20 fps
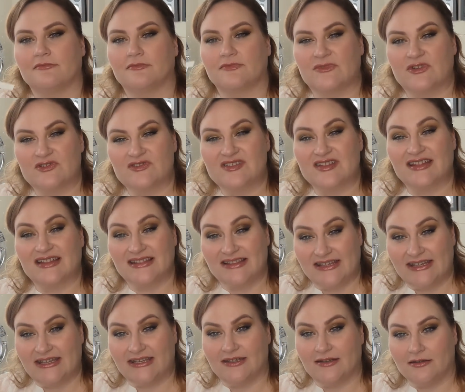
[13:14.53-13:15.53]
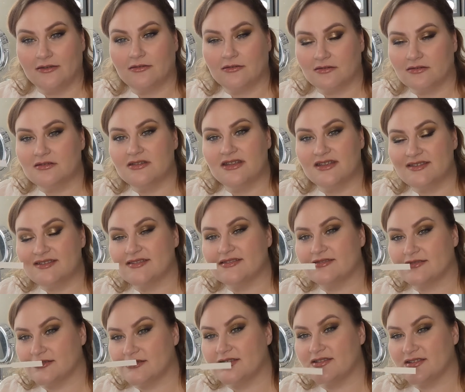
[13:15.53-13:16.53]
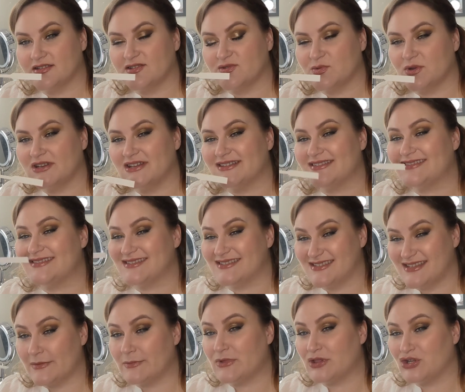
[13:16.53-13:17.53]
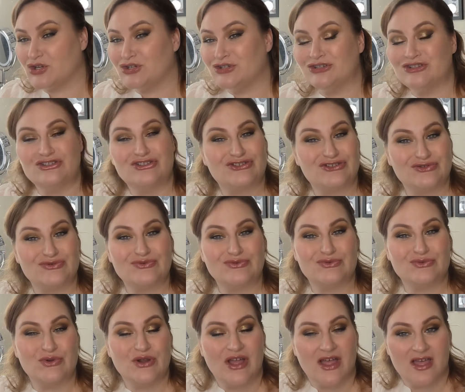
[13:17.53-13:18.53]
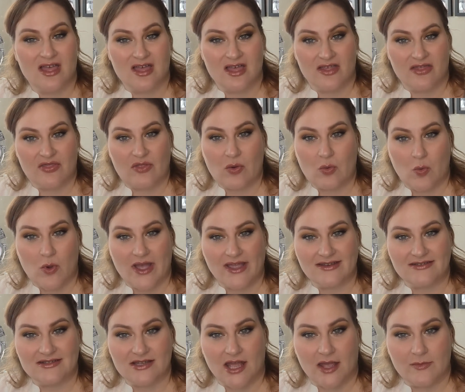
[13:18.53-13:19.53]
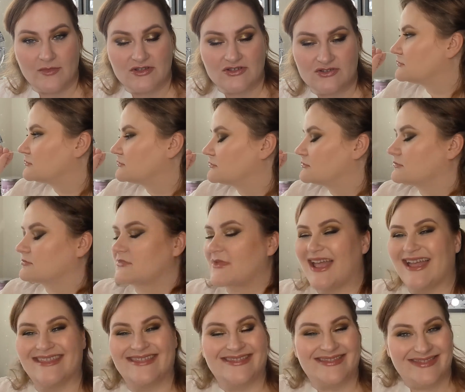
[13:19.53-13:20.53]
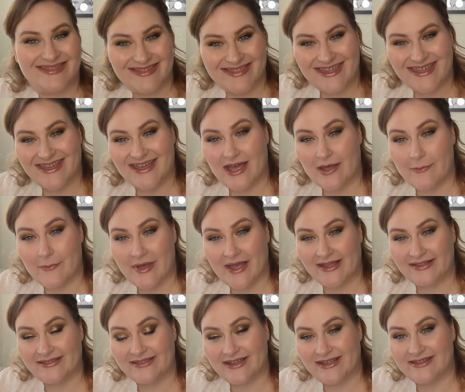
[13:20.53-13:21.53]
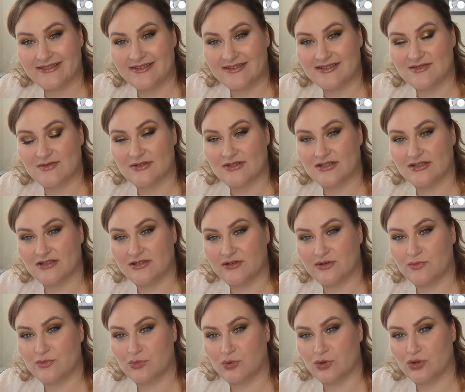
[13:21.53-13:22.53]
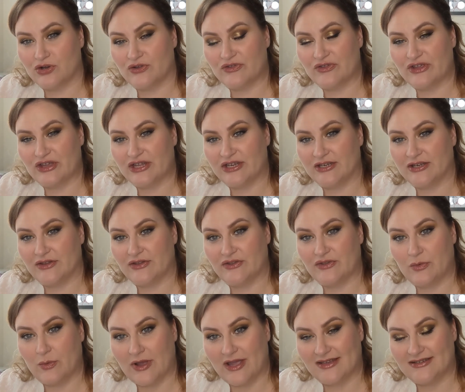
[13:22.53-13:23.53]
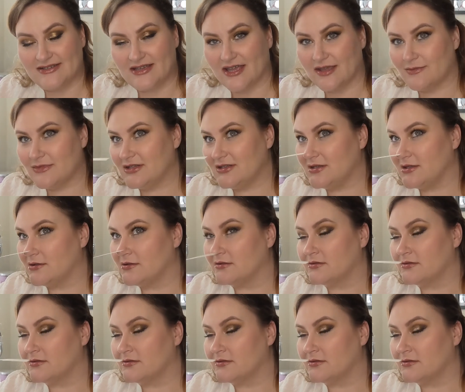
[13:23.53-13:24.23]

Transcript: There's a cleanness to this one. It's similar to the white diamond. I think I might like this one a little more than the white diamond